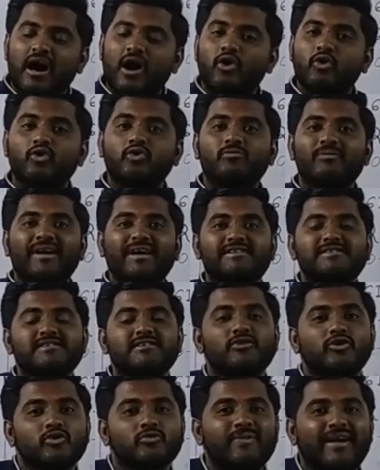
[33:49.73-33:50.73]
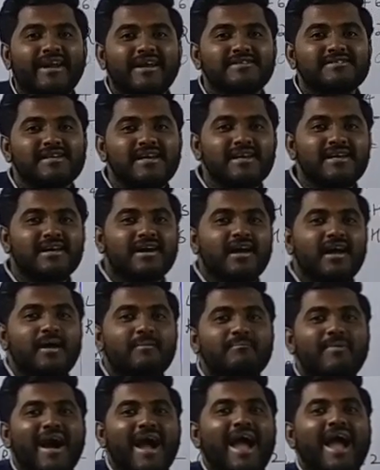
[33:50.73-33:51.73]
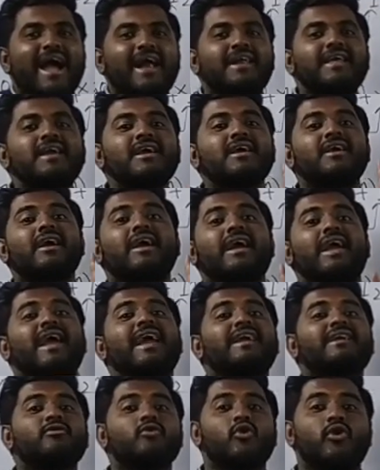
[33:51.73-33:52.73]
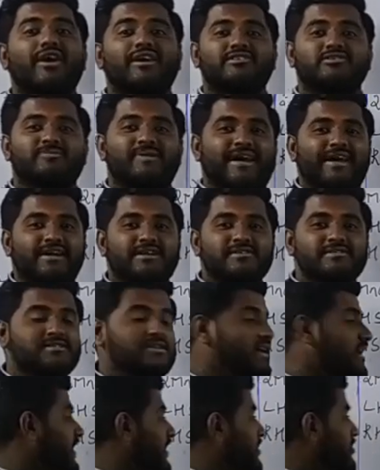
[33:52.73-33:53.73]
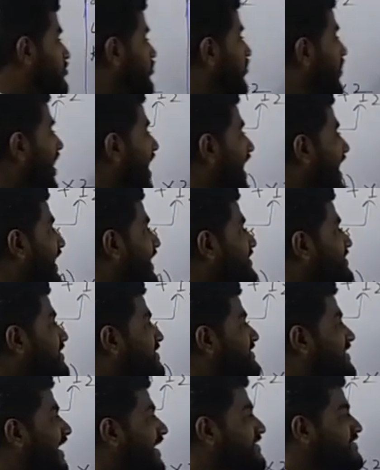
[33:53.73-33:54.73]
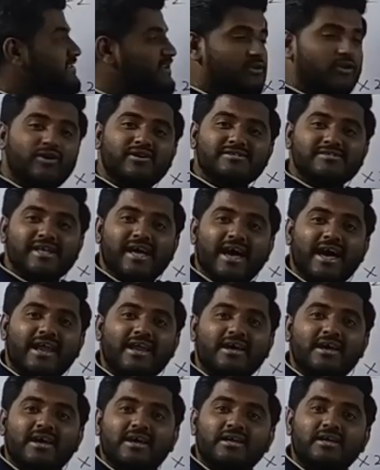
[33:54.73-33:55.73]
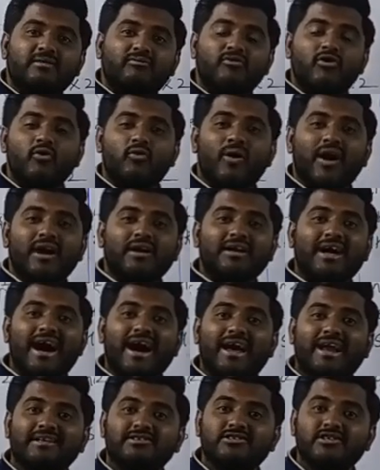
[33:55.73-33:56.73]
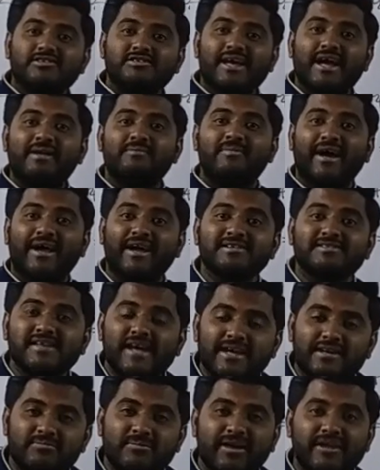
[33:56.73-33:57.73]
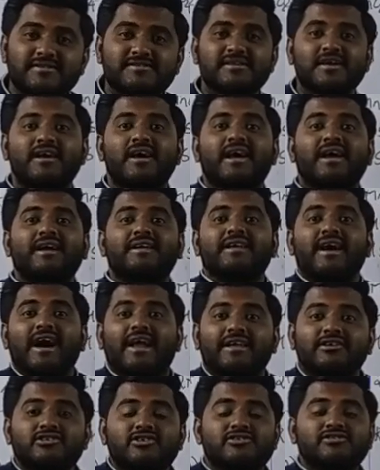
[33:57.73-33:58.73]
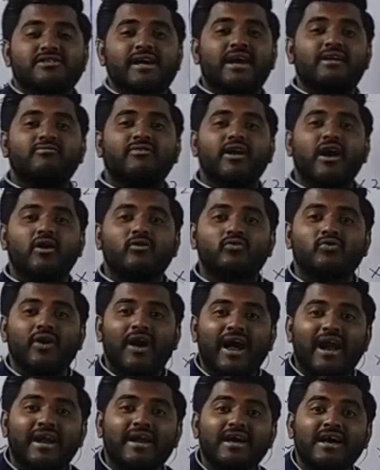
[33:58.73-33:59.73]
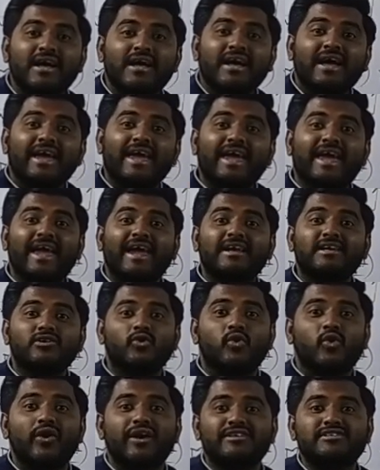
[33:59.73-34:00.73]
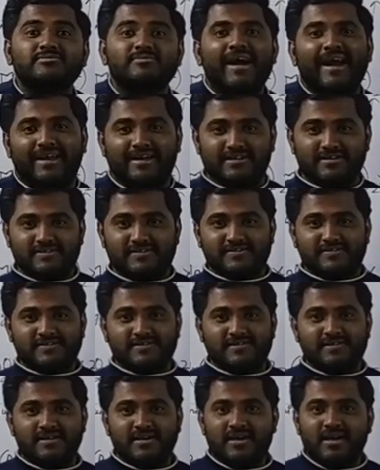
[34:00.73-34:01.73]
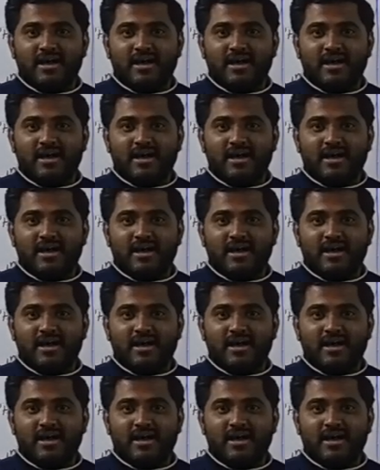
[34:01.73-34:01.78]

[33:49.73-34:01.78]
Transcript: How to make 0 to -8? By adding 8 OH minus. So RHS side 0 is there. If you want RHS side -8 means in RHS side we have to add 8 OH minus.